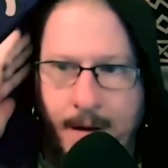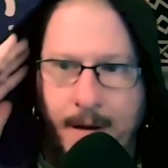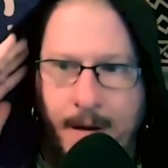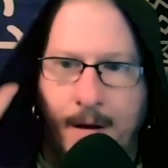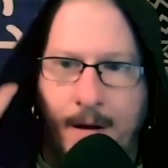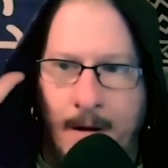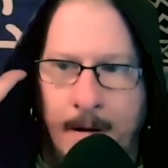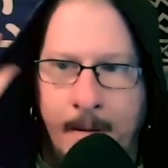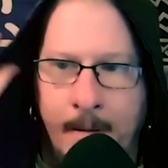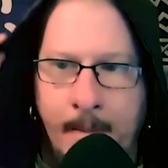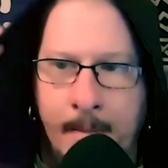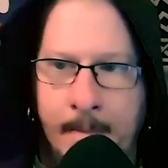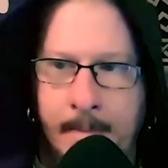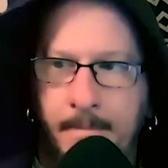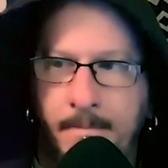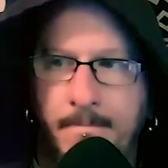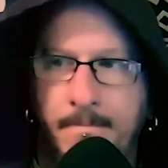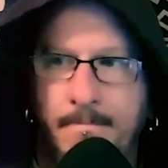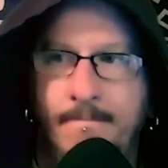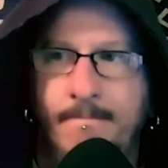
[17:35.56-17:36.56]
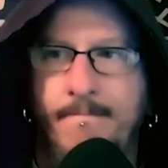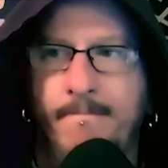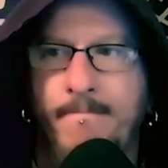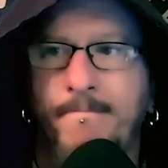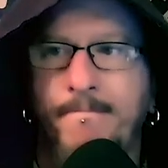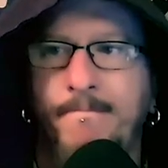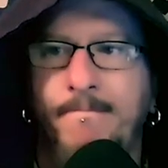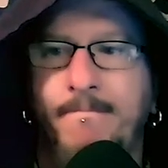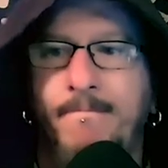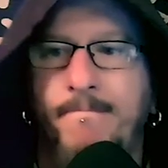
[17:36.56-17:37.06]
um,
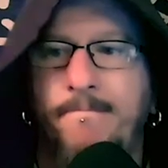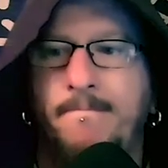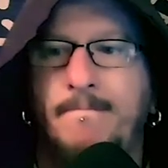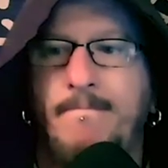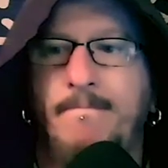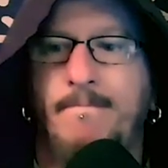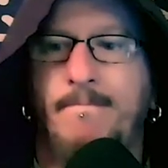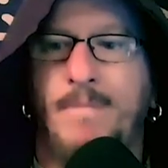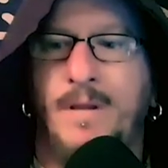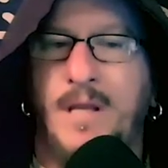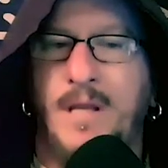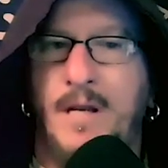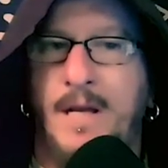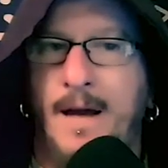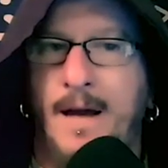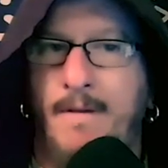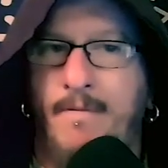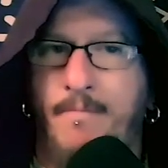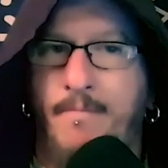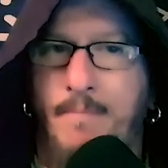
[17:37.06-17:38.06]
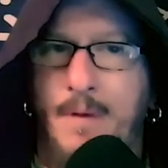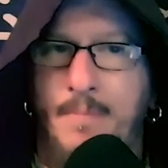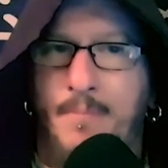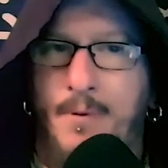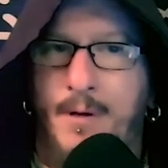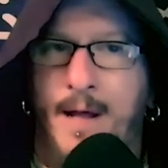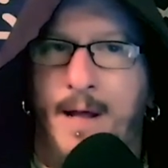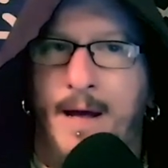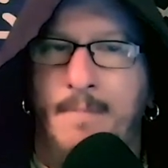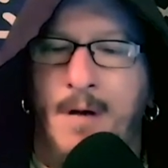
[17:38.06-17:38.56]
but then you got
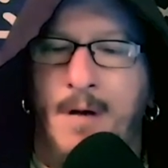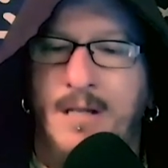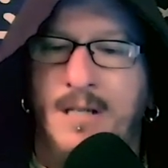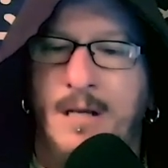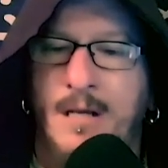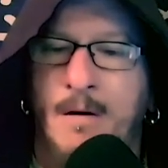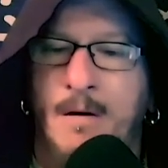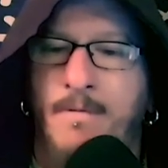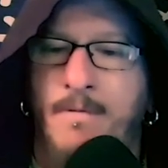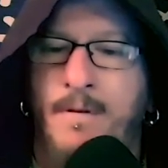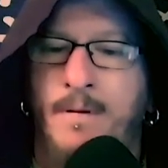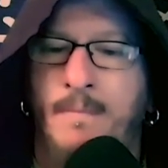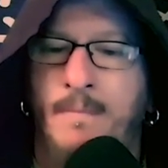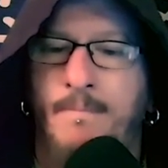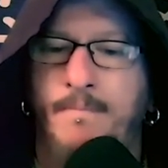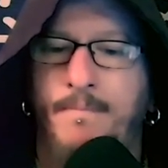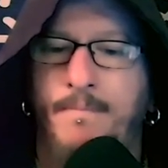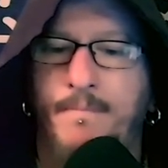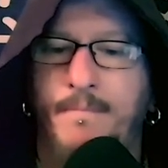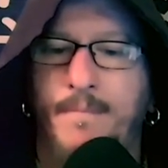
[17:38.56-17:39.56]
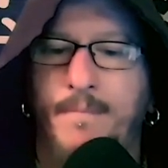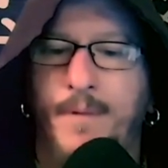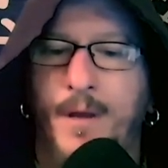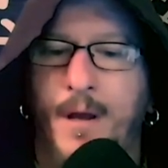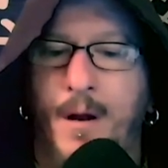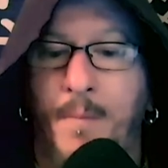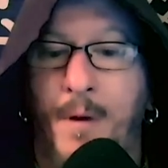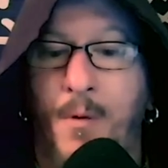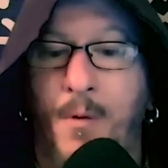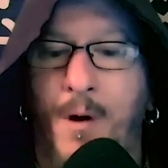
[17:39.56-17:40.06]
people like myself and you
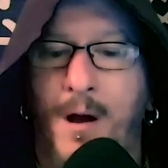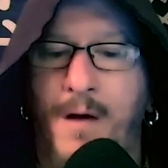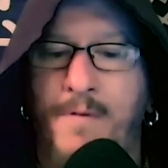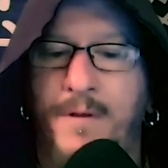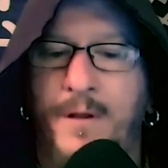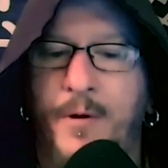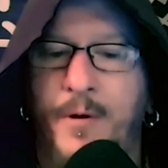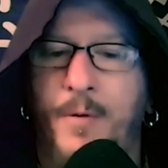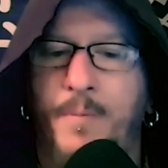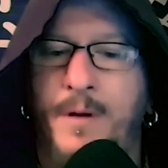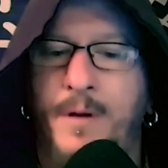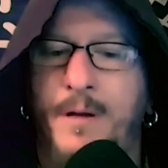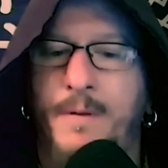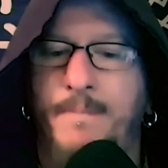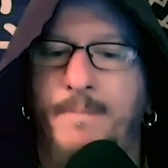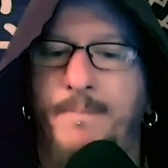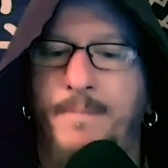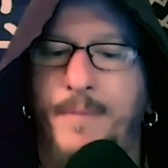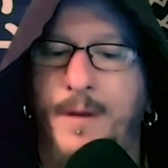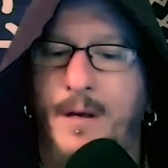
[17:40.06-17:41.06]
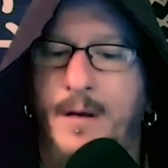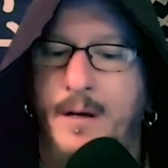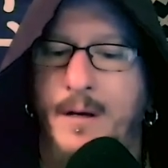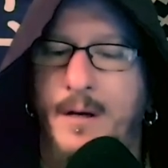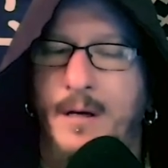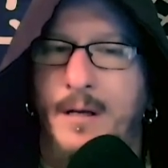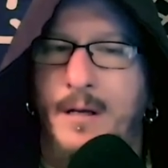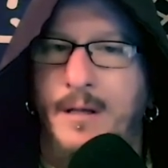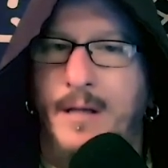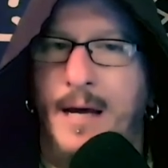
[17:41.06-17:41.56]
know my wife a little bit
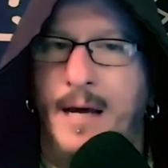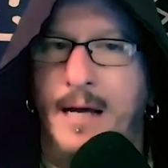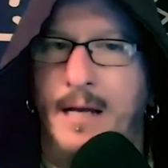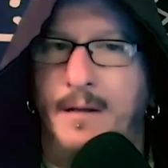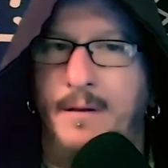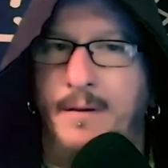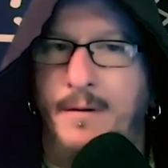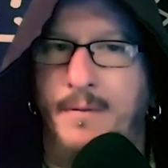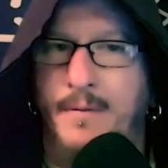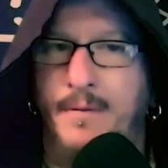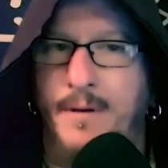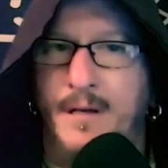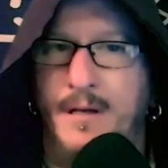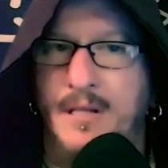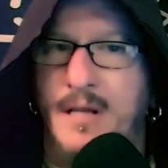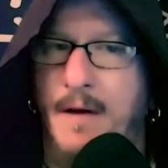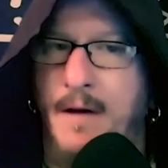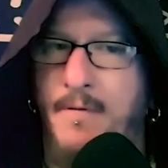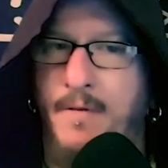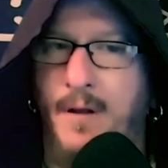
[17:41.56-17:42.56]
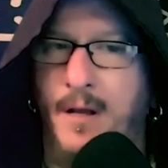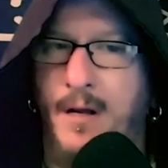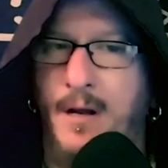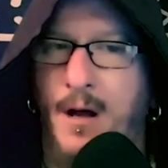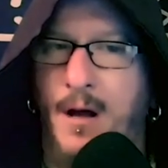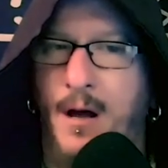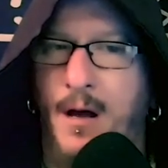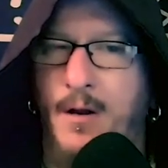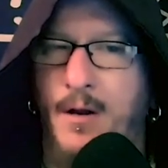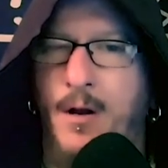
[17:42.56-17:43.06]
that is definitely
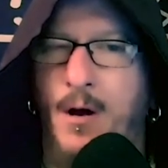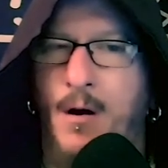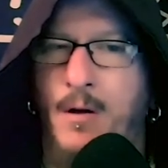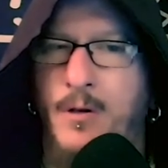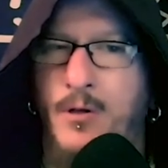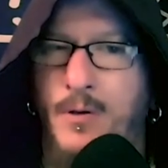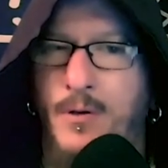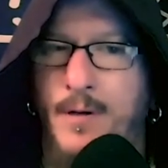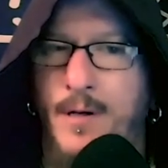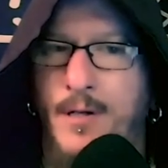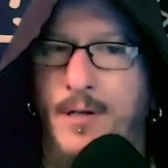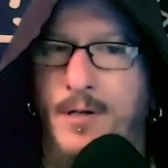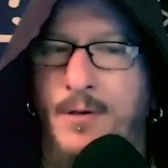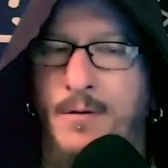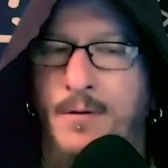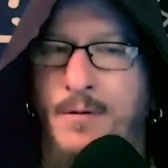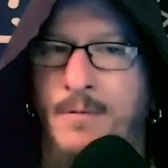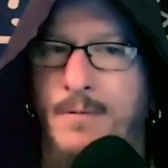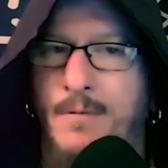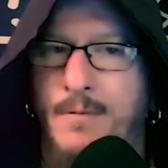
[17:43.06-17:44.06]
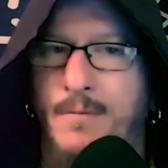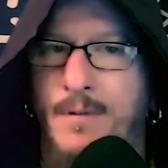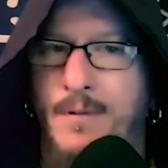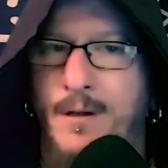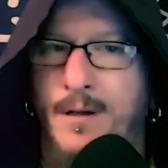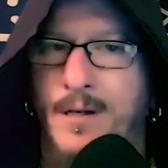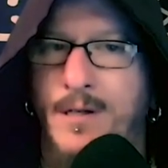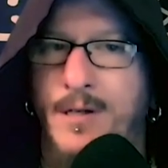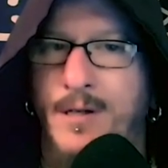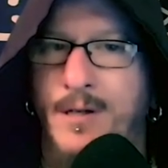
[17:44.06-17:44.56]
not a non-traditional
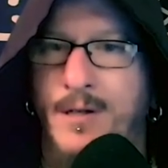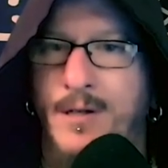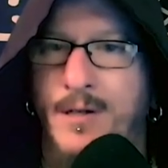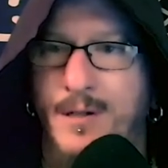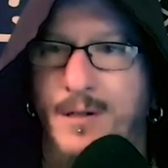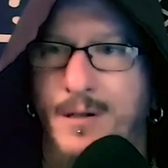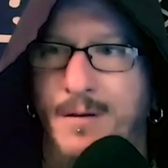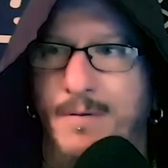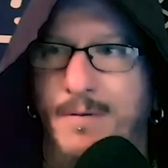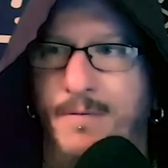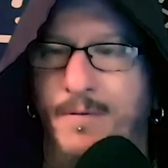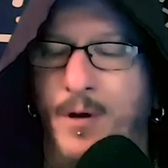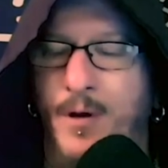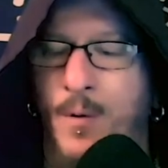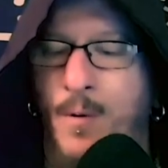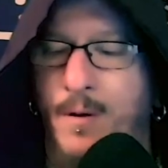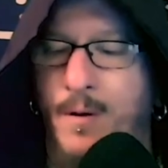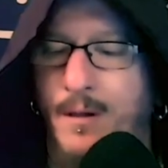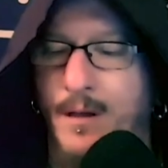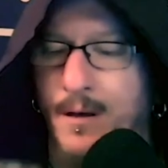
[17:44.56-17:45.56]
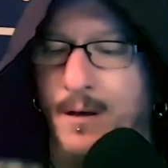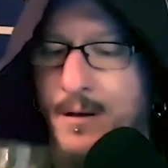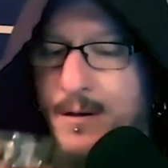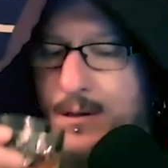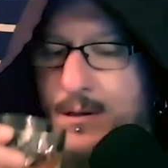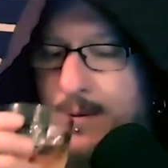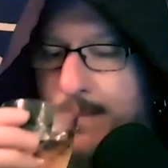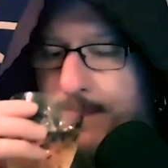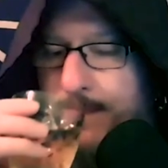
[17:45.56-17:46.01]
religious view on things